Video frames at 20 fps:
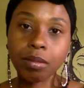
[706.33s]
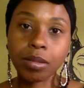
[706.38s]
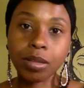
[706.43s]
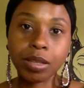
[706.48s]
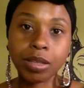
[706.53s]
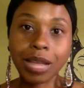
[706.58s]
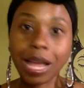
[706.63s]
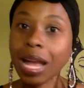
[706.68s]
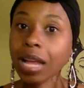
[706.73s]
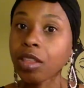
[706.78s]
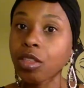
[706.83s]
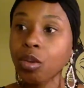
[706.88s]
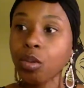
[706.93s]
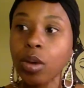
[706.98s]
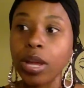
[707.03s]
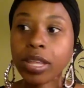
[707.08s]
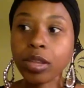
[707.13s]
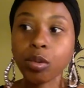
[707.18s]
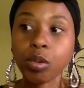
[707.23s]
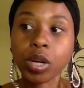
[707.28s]
Not in the
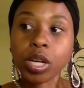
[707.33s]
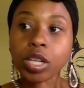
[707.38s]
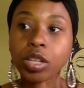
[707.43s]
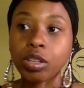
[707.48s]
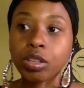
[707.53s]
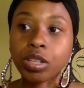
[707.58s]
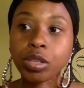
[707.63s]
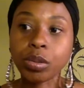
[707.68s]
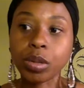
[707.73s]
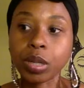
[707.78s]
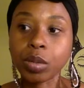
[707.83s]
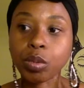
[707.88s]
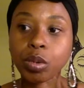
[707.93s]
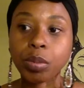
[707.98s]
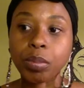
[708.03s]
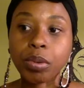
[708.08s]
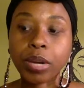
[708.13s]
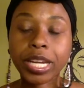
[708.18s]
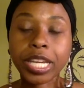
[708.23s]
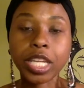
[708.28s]
way that we're going to do it.
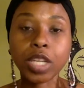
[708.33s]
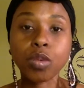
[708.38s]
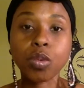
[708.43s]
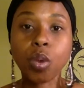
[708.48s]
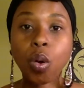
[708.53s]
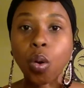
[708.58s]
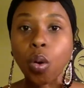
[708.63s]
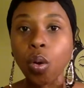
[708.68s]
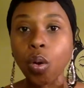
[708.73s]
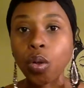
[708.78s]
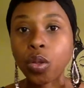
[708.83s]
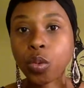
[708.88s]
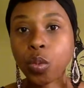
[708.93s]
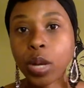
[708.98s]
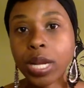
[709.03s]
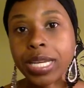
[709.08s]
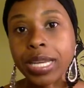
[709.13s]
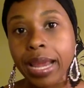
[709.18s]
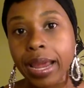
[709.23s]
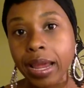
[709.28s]
We're breaking you all the
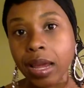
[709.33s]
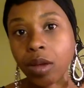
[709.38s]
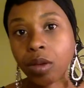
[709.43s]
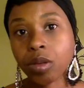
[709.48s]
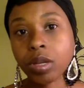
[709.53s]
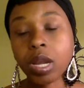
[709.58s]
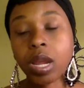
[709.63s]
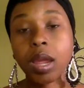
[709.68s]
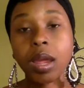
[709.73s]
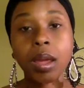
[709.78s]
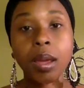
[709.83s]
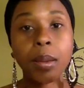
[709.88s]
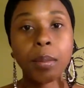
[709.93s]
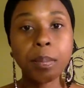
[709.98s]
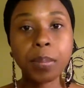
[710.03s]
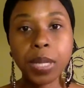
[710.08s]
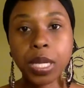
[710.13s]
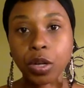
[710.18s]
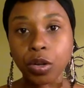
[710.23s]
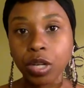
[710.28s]
way down,
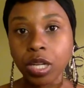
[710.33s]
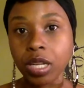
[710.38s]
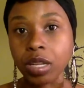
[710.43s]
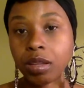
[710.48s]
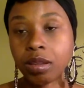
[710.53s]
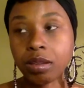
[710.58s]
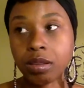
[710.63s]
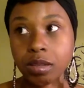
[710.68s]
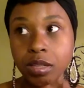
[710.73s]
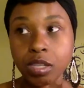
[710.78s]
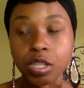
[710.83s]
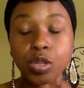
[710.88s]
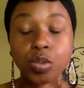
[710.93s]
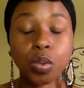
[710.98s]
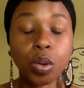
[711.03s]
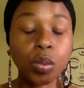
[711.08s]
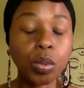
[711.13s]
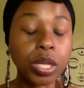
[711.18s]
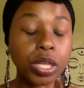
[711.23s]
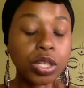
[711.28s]
period. This is
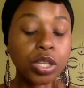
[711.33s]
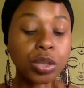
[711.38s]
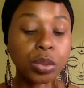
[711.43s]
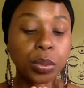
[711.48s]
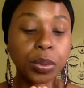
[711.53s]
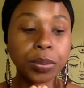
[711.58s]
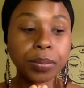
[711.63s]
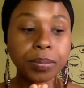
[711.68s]
what we do.